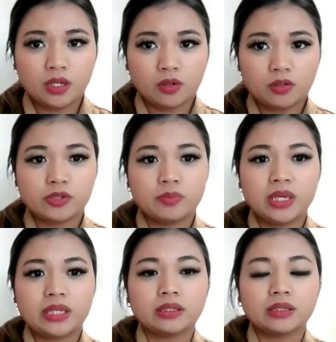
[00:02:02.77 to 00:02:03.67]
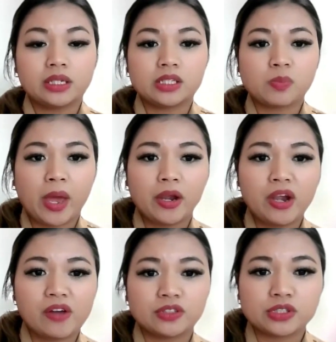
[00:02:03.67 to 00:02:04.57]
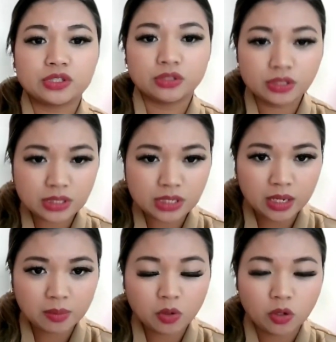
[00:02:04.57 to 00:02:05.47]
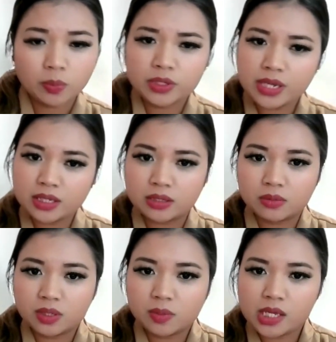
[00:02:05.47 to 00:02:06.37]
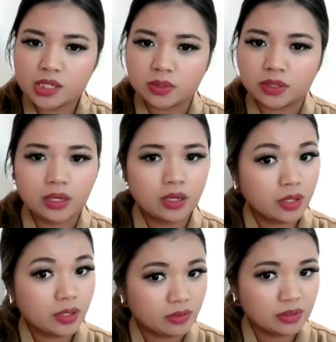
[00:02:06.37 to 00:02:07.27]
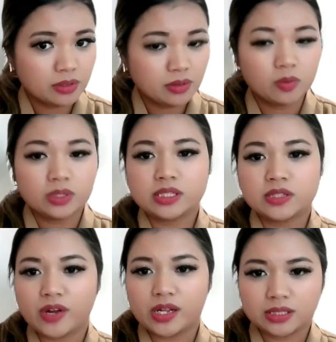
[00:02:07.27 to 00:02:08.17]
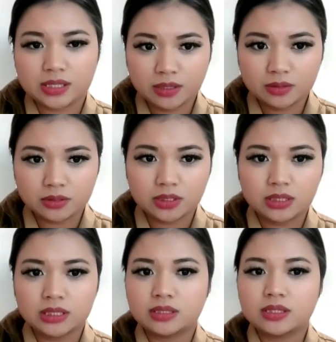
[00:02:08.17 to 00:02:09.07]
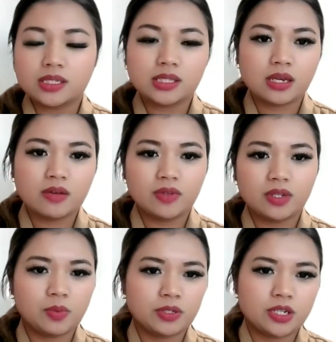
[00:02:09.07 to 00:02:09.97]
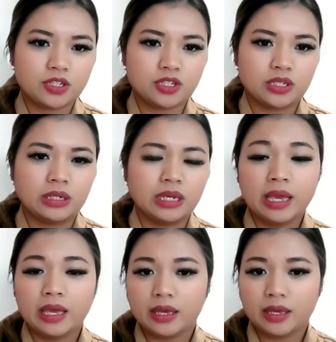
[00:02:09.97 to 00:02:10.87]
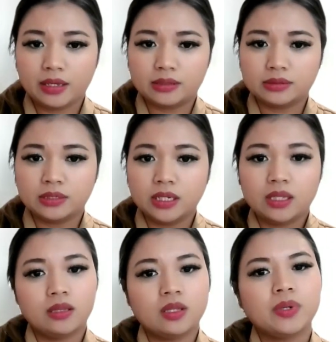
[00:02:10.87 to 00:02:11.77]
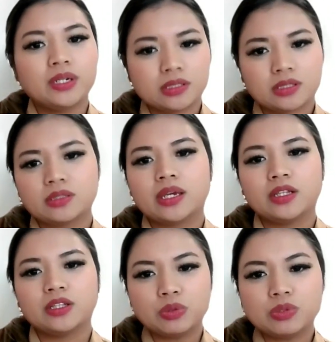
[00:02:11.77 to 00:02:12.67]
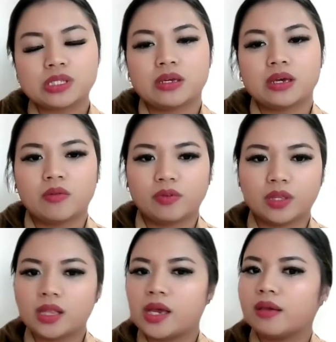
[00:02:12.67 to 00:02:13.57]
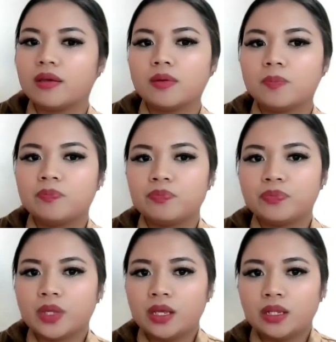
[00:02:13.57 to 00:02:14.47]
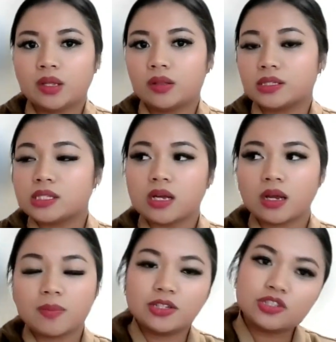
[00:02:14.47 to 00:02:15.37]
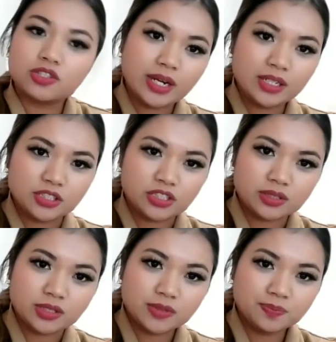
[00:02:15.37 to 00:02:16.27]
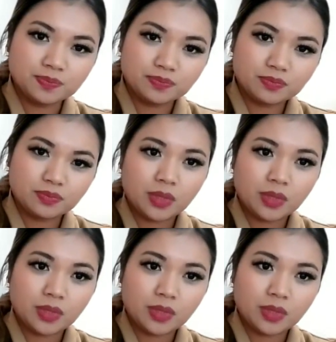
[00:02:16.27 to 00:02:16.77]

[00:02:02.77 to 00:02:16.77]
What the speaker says: You can also make the link expire after a certain time or protect it with a password. However, once the file is downloaded, it doesn't have any protection, and the person can use it however they like. Now let's talk about strategies.